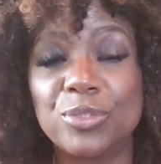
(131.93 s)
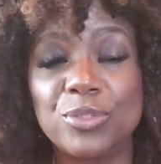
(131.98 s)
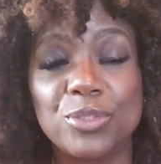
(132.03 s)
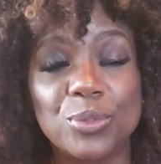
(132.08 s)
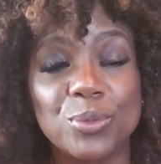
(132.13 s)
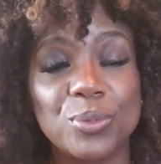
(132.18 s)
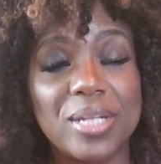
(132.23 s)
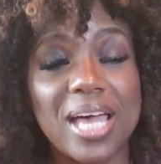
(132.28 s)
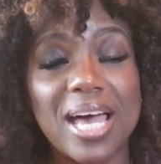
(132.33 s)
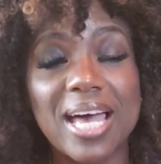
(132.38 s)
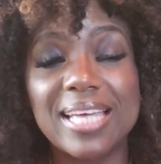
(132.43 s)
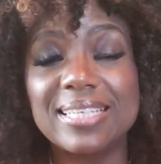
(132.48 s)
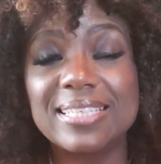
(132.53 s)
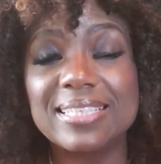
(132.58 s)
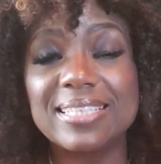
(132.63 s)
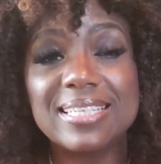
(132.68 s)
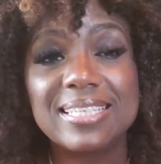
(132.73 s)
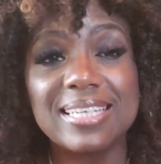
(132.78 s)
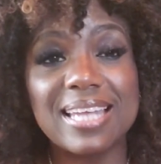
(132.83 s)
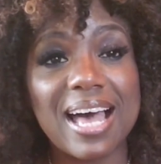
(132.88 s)
Do not
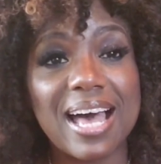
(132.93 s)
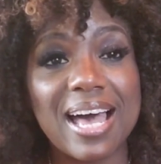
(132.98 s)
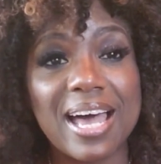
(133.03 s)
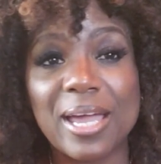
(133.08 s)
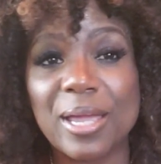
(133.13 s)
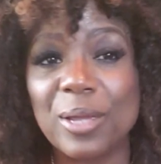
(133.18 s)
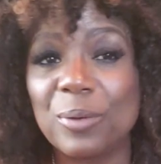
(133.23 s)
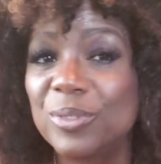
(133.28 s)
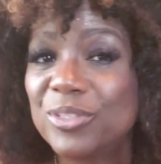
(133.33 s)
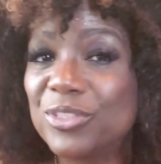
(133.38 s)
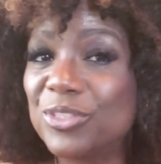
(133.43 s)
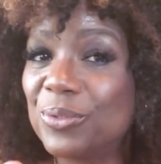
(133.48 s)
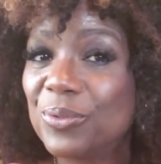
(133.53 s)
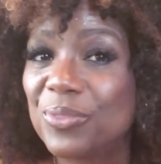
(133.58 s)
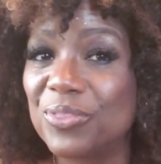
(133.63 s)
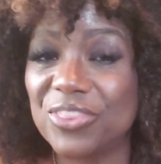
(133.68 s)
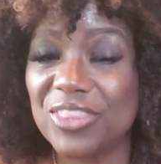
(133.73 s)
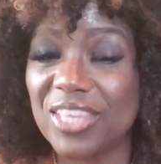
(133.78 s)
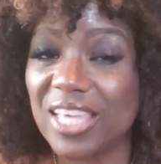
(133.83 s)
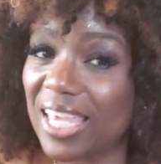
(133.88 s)
deny what you
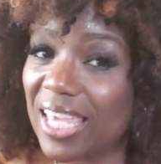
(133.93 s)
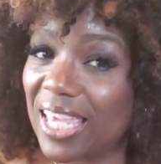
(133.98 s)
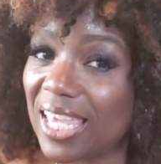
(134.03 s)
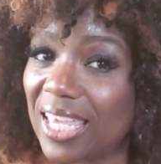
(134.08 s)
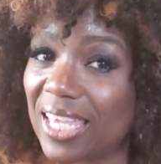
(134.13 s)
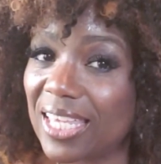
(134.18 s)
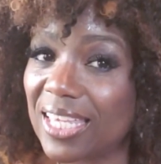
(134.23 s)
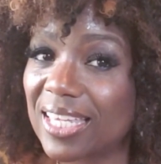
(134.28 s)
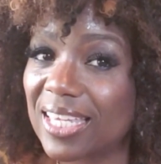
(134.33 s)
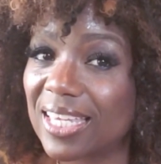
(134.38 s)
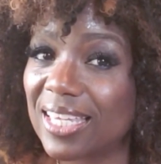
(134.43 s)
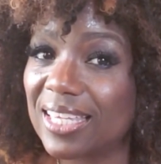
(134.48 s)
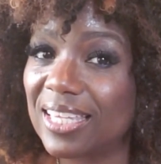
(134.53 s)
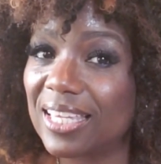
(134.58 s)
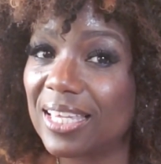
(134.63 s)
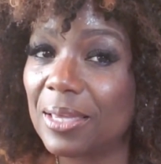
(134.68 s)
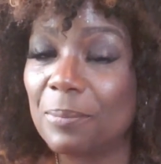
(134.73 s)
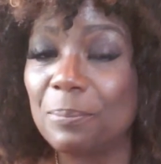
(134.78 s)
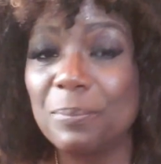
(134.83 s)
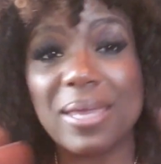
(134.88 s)
think
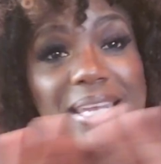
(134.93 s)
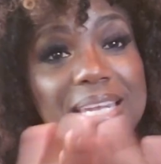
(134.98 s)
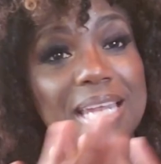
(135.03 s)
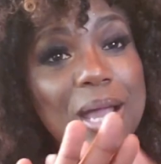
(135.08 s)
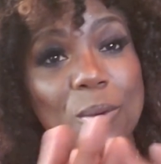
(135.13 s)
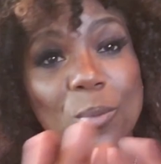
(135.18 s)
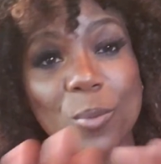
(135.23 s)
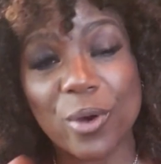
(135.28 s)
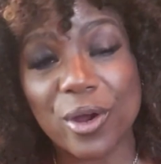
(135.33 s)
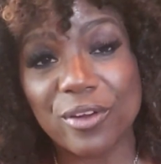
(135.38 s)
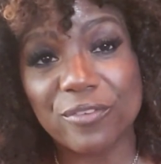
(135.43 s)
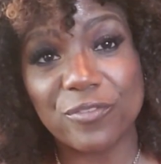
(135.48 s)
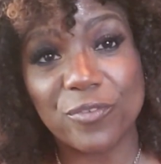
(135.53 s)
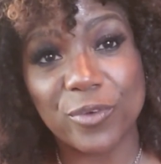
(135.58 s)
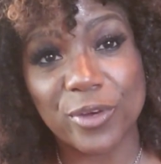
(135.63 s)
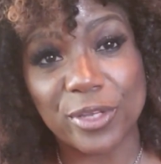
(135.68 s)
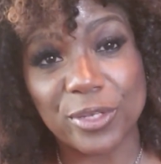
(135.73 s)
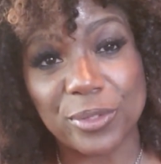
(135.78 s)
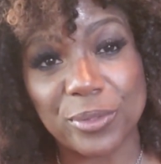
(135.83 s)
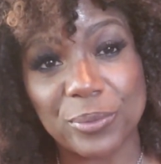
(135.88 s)
may not work
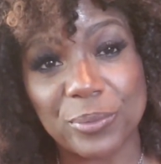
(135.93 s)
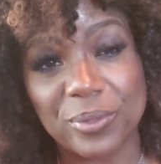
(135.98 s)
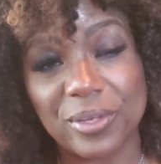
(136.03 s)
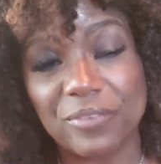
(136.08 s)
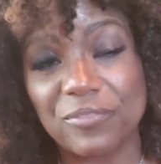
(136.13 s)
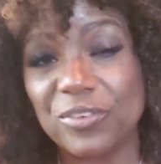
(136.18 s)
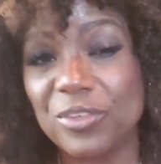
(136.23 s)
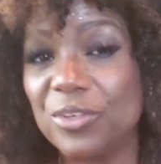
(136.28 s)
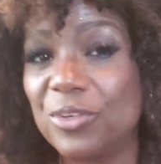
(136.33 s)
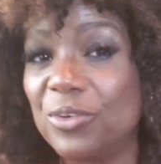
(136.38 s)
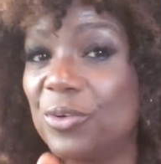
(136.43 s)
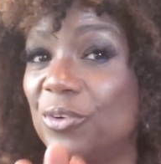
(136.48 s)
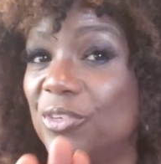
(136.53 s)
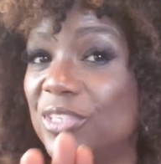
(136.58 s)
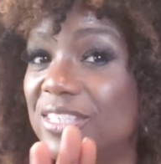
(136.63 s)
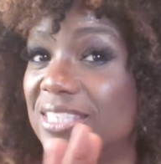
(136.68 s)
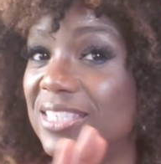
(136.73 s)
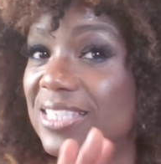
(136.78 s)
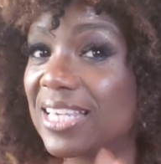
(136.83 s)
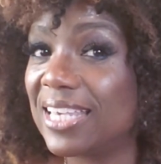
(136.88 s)
for you. If you
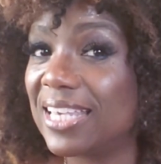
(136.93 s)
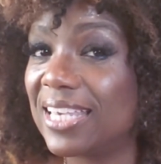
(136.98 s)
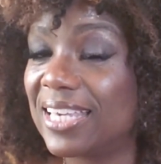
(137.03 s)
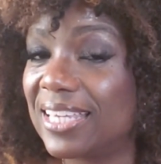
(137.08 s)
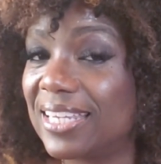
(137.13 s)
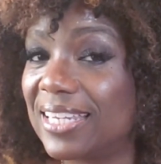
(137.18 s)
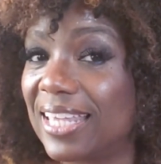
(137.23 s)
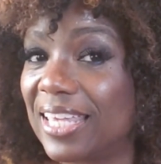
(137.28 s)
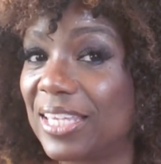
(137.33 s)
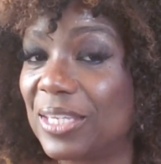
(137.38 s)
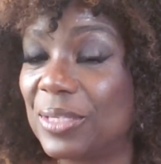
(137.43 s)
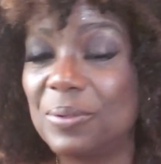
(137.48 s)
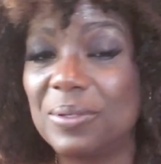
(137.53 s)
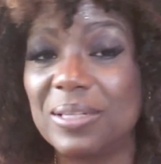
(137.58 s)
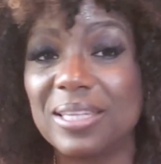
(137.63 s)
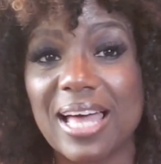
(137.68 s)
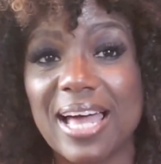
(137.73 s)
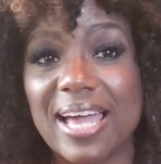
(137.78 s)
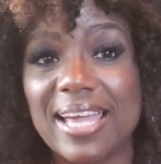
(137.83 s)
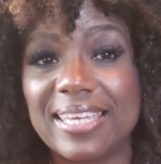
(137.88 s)
see it and you
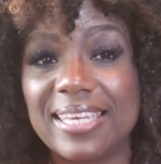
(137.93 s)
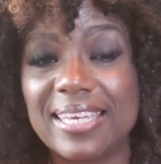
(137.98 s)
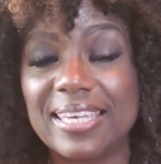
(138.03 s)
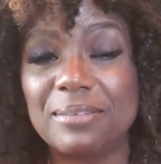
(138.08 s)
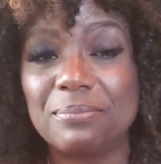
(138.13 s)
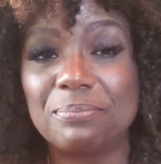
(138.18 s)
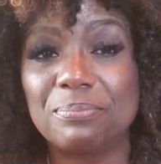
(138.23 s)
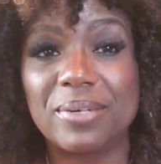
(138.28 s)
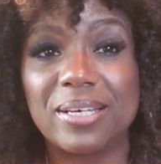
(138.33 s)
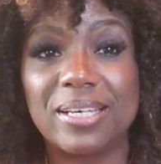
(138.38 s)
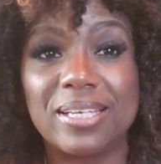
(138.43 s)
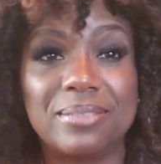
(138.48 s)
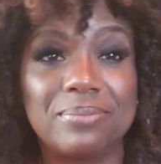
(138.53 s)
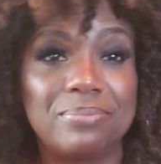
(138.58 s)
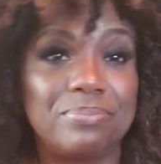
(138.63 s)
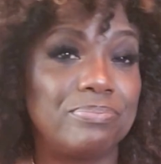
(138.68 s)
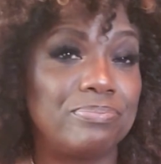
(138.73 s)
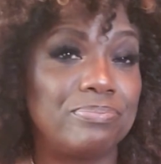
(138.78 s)
like it, but